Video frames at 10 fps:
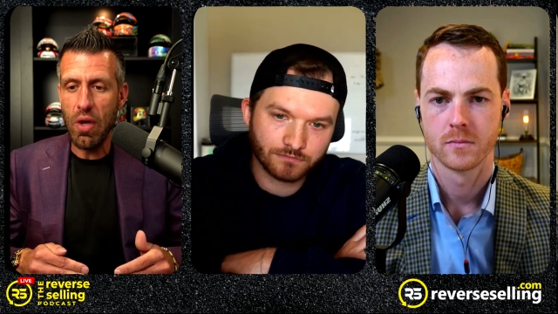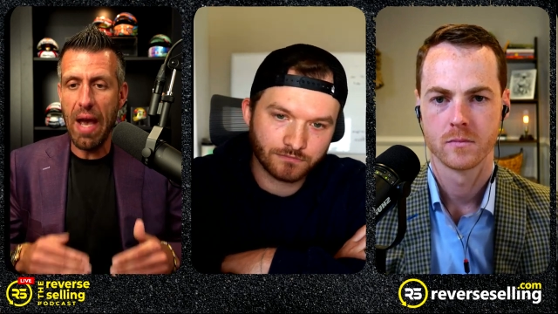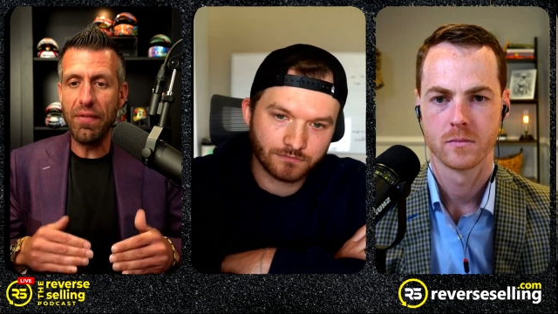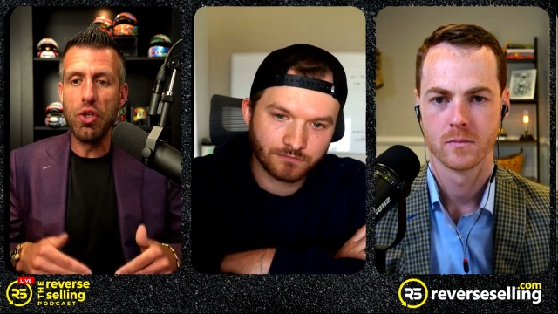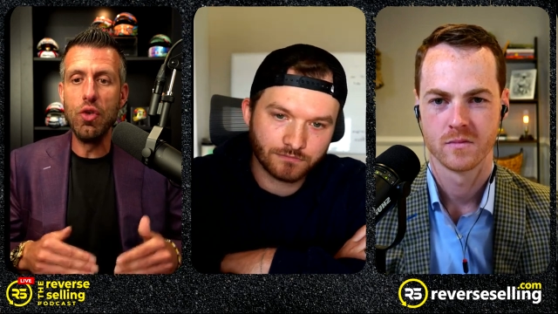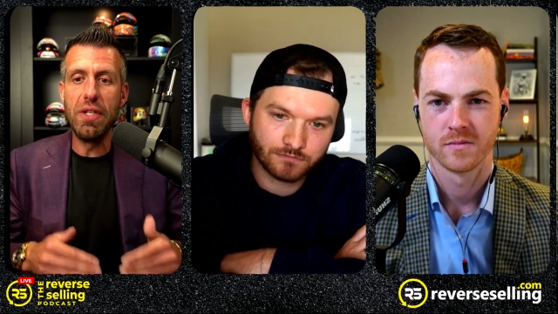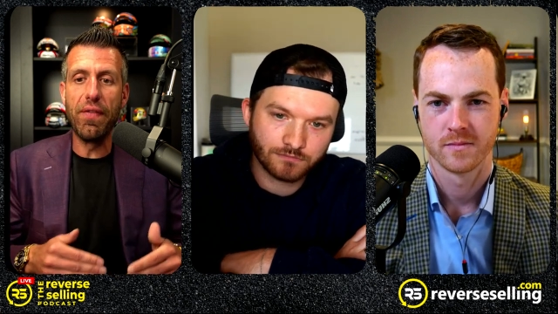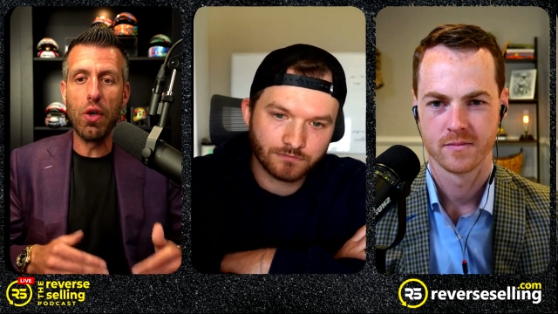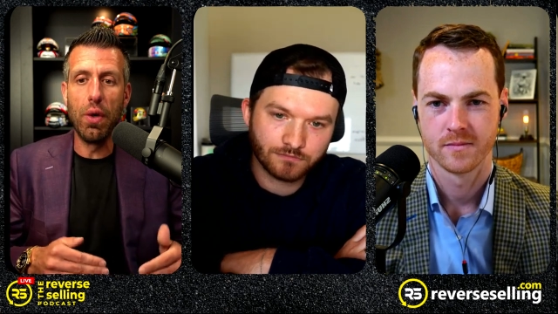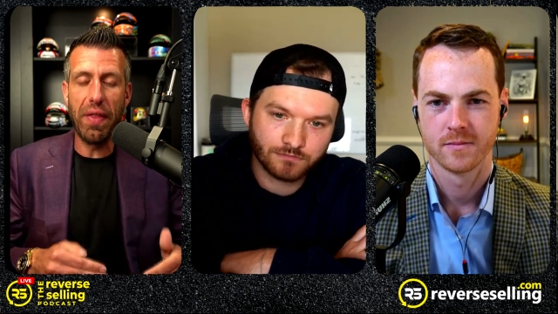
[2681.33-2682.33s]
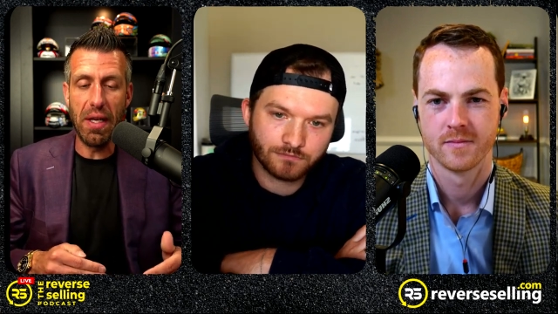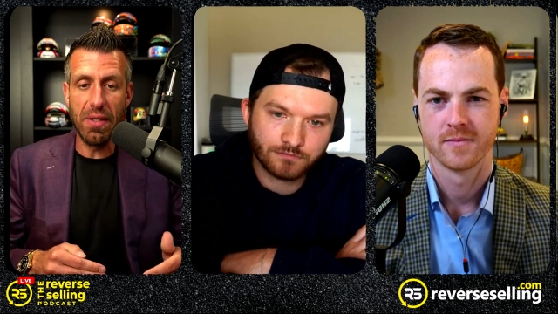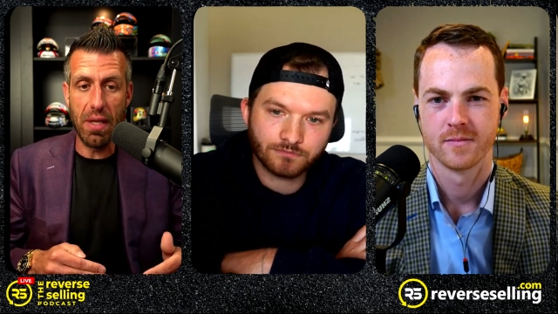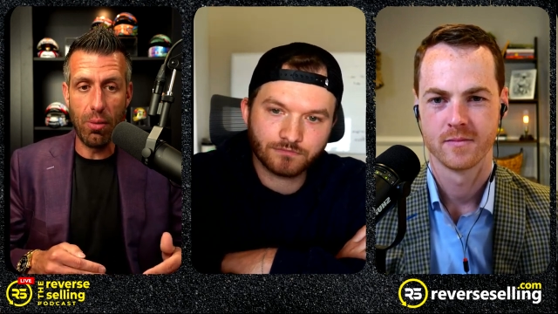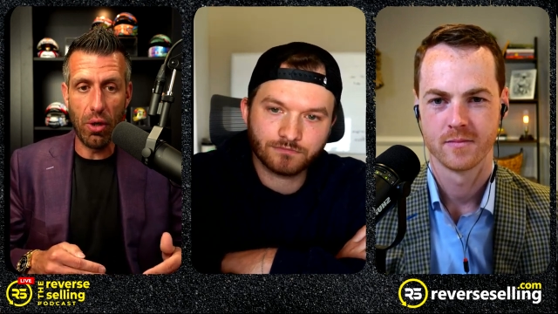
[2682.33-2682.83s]
Speaker 1: you have to do difficult
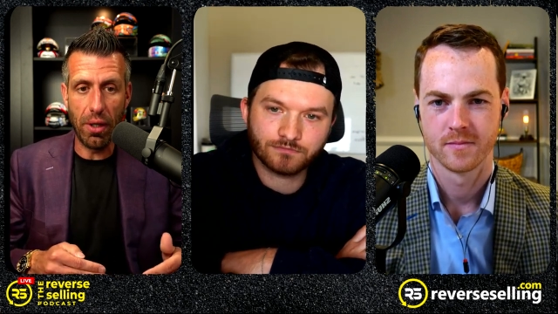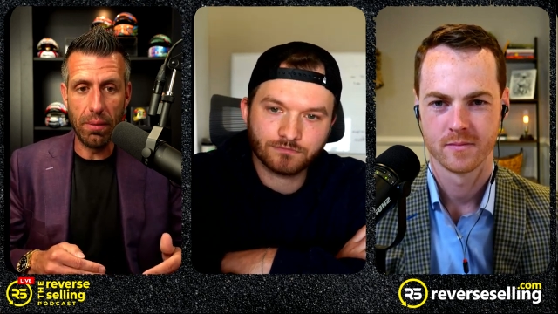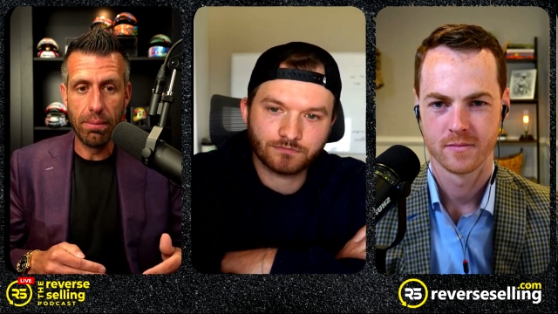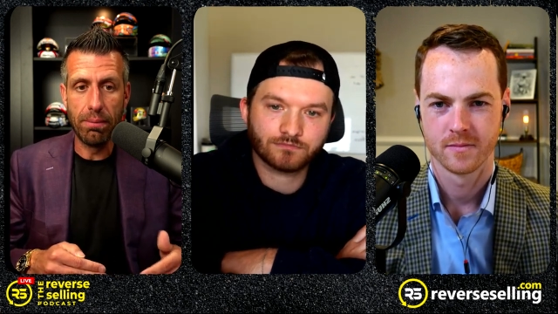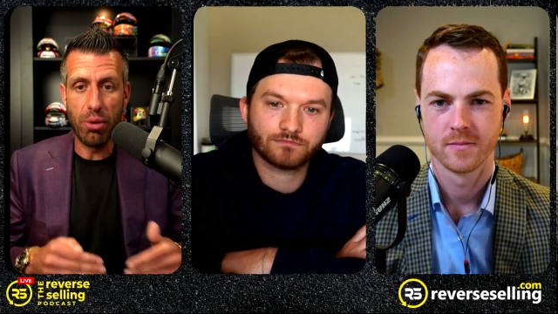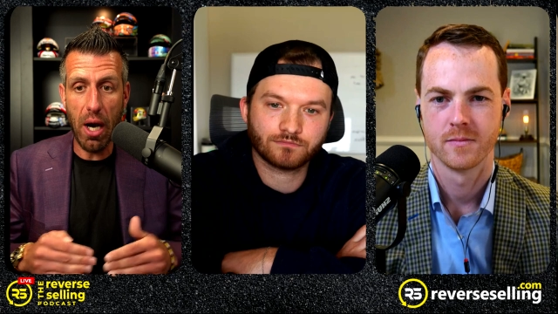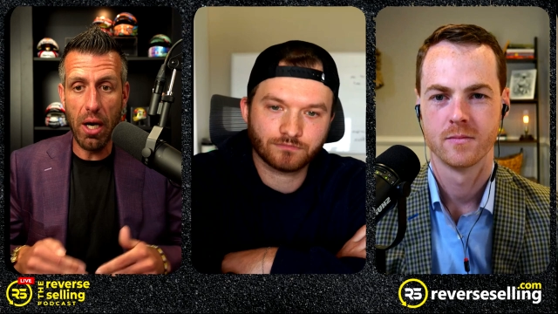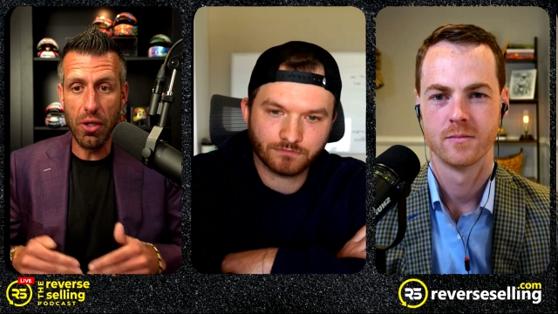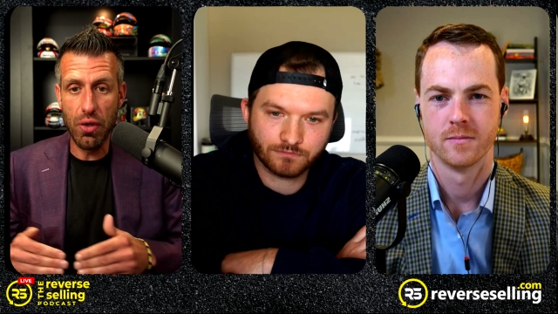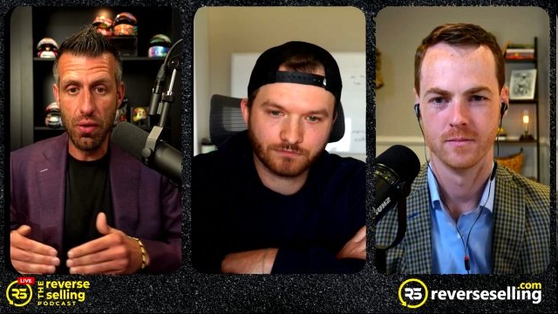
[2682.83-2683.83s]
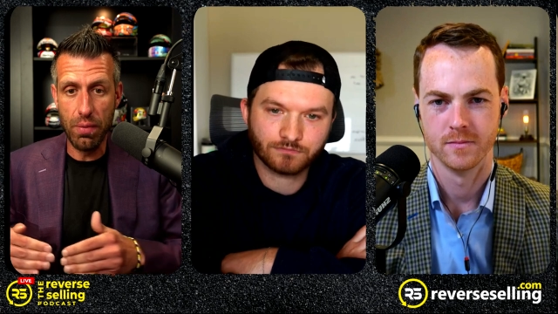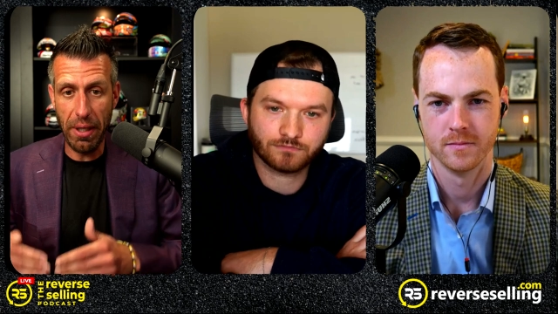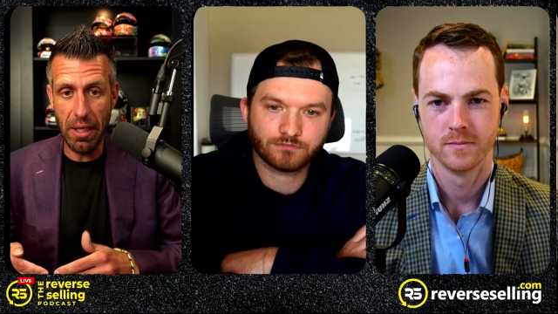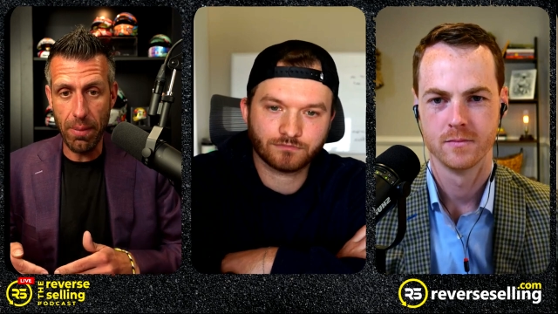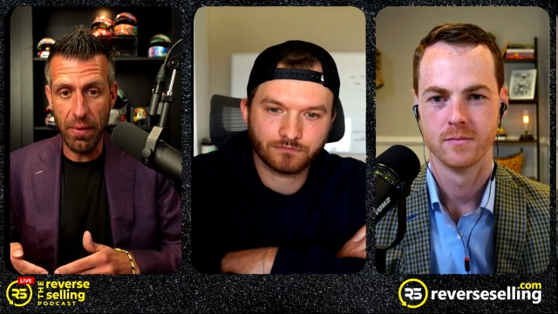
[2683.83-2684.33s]
things in the morning prior to
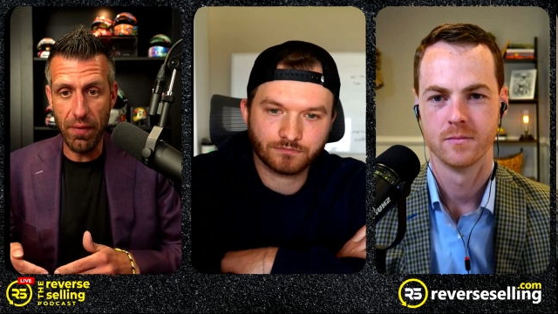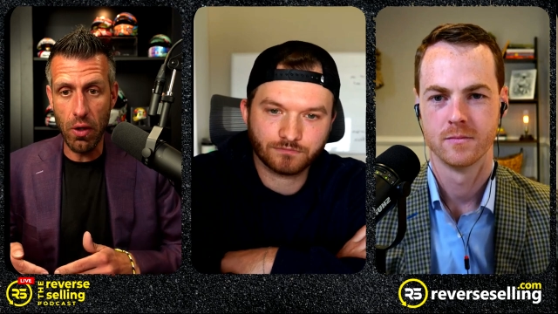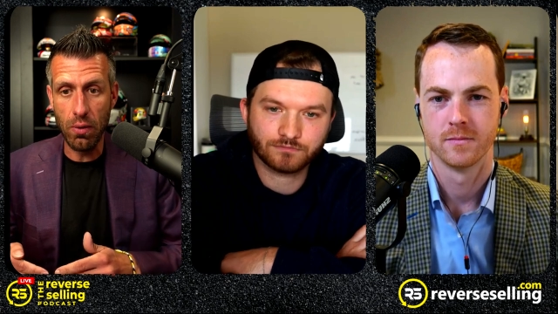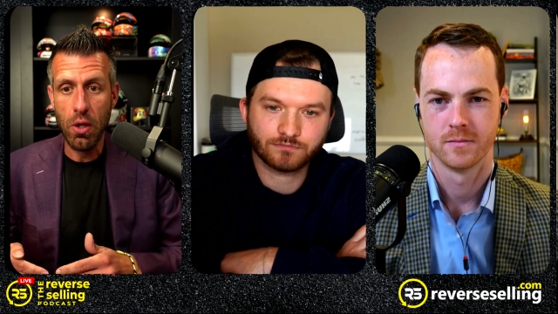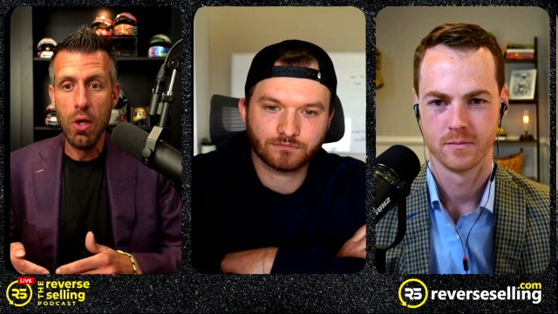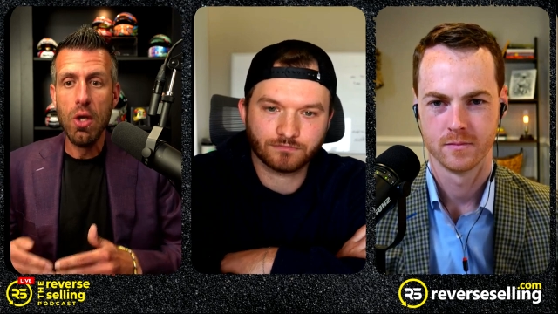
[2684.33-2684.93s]
picking up the phone.